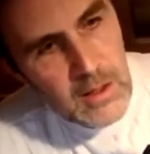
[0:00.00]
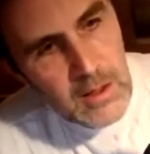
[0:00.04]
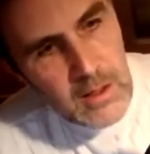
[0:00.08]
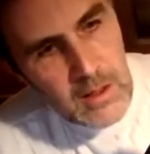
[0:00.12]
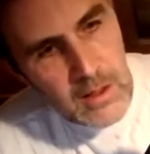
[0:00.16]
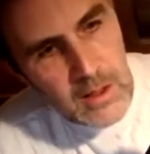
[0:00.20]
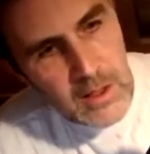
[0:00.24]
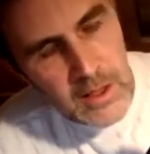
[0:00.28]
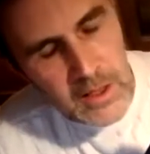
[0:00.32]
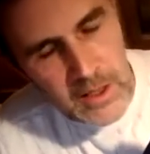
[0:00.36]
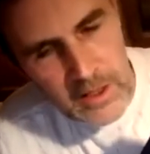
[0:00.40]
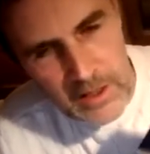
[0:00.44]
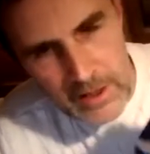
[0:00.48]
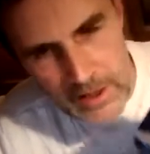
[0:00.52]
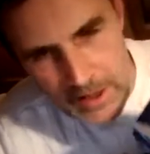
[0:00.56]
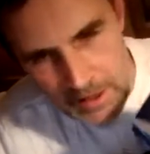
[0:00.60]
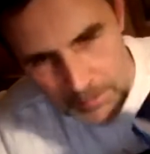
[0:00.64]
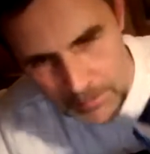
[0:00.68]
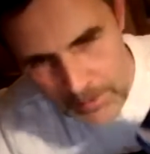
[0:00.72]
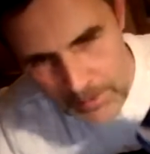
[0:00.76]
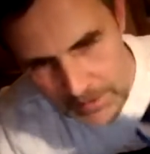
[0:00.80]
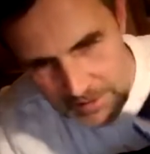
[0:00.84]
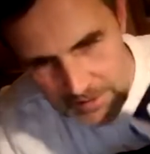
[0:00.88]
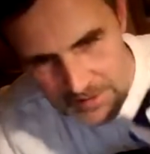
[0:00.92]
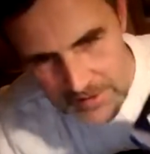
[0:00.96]
I
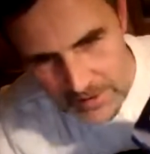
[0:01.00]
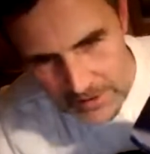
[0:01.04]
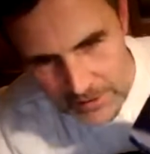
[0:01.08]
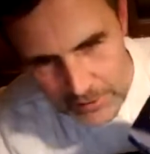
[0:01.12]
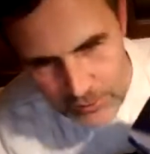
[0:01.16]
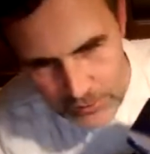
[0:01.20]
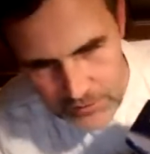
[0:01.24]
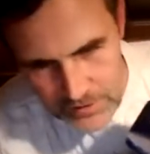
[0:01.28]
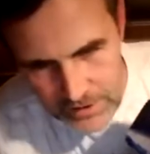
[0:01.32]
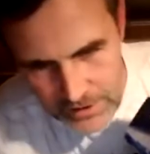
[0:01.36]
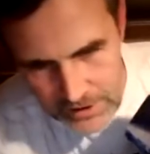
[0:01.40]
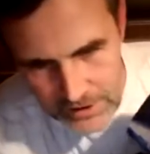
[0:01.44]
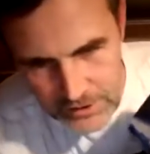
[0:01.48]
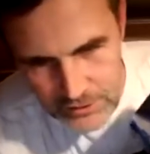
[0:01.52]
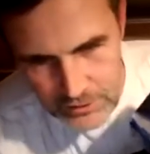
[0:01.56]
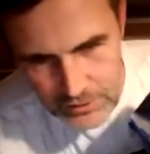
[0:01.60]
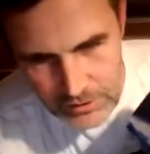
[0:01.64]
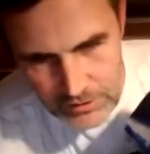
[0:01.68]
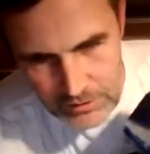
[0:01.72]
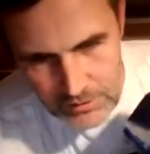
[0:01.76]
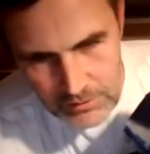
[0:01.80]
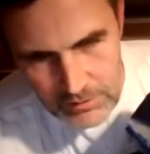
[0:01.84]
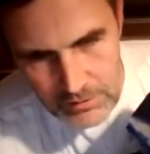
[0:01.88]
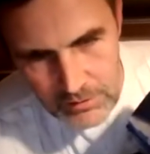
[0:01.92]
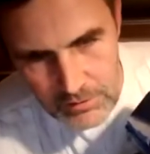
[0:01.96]
made this
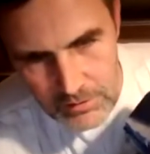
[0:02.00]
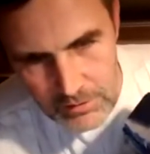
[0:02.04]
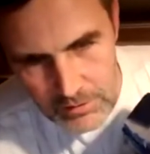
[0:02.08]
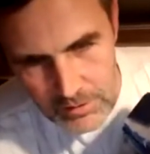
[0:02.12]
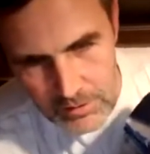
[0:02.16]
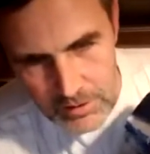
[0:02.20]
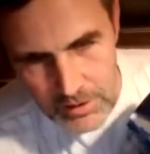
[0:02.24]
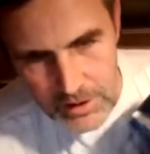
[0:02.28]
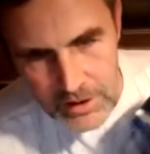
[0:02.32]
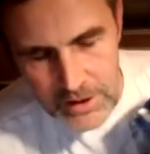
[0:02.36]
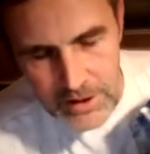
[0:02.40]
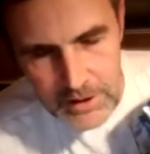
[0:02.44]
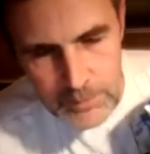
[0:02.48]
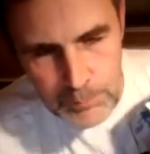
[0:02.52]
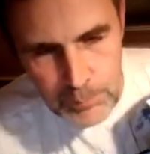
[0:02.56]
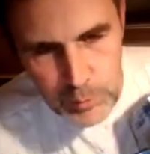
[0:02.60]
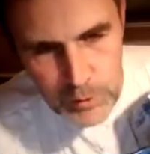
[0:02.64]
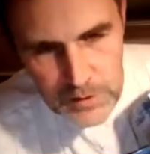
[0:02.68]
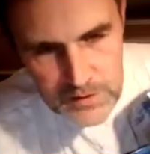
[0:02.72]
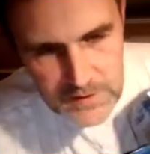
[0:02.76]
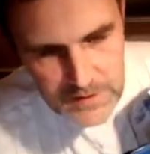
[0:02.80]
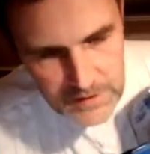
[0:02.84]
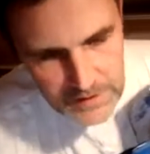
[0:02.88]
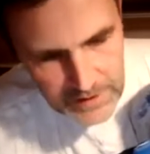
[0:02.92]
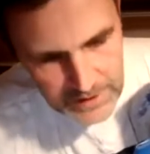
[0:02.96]
icosahedron. I
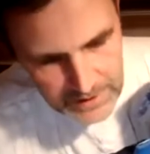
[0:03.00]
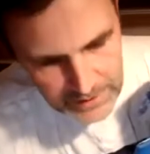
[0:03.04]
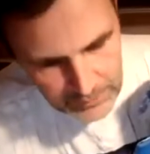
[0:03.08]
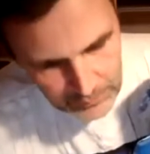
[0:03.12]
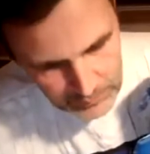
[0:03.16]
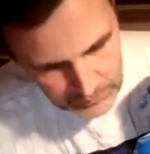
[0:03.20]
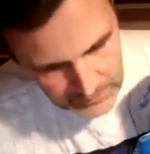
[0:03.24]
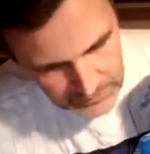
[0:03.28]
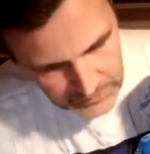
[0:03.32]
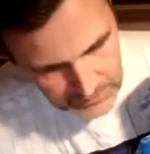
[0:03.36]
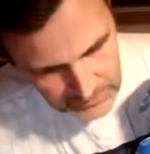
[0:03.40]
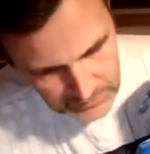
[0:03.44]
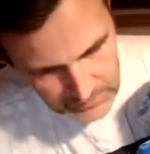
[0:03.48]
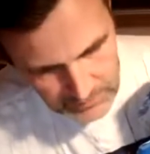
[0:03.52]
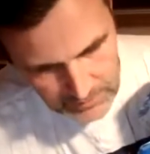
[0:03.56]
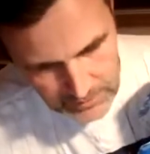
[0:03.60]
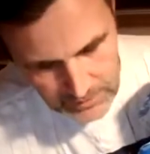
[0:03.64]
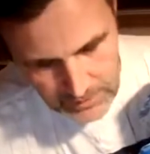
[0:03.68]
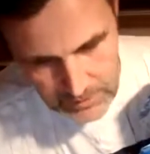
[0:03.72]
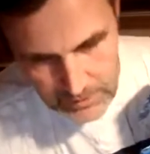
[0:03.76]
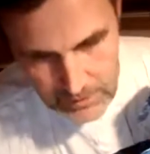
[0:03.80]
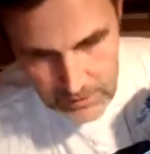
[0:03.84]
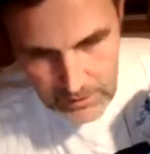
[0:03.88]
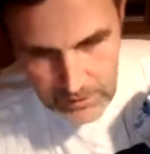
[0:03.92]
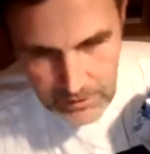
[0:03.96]
printed out,
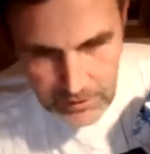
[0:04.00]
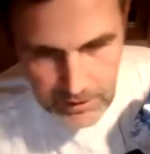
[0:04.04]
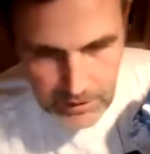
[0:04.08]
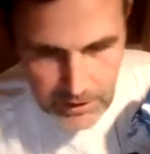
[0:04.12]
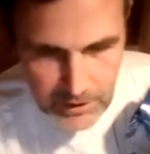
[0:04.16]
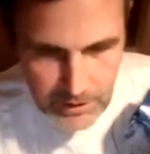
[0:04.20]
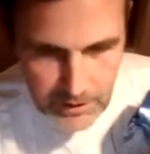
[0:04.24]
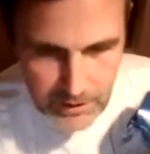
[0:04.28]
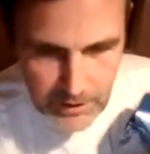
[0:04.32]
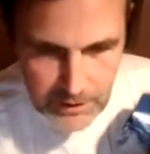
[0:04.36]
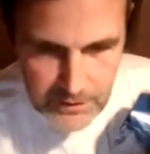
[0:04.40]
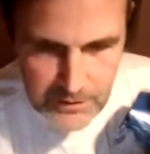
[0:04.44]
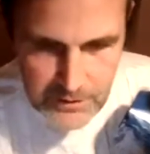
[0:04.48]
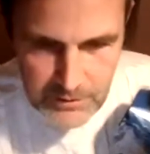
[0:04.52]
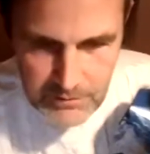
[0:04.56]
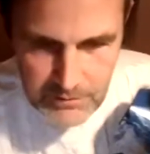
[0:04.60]
it